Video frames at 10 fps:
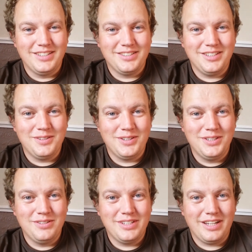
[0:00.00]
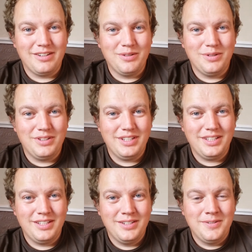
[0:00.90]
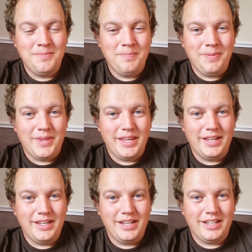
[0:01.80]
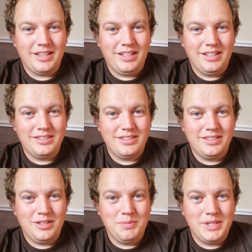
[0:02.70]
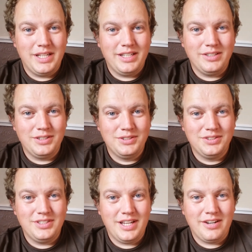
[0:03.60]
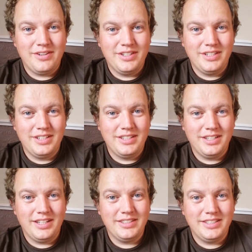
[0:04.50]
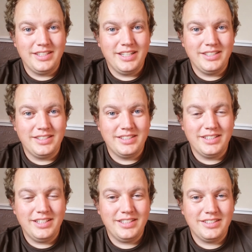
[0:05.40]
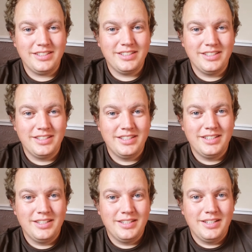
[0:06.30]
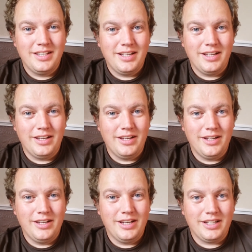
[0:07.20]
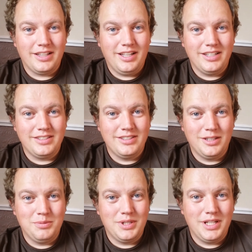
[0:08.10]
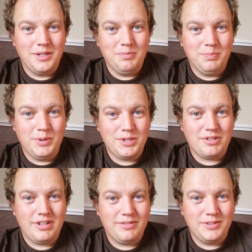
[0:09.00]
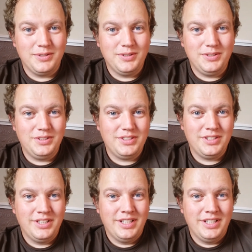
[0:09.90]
See what you carry with you. I'd like to nominate Huntarian 1986. I'd like to nominate Bushcraft Tools,